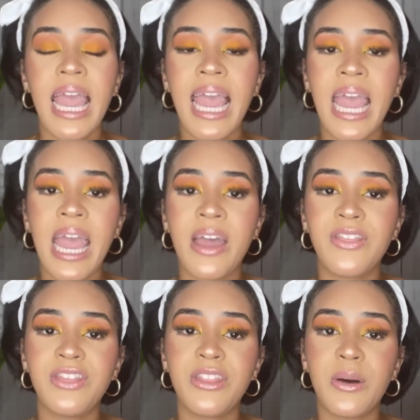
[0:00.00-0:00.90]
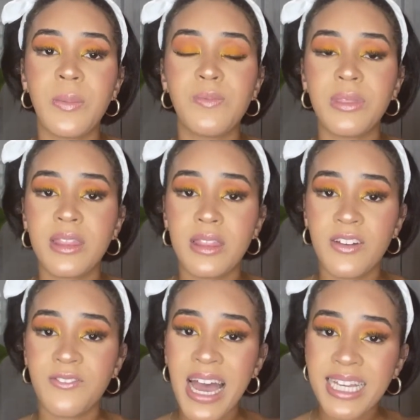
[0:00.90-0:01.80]
and the
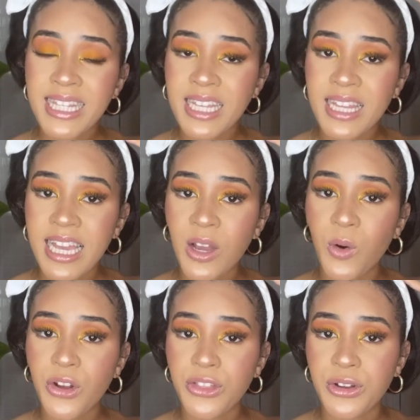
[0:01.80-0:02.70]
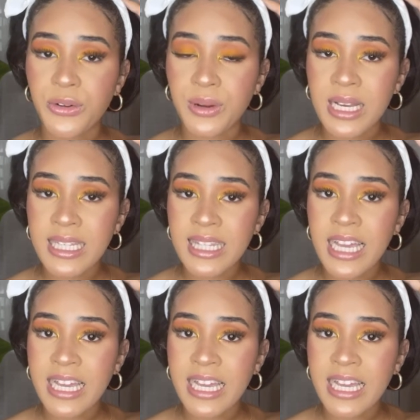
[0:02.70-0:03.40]
Vaseline or the grease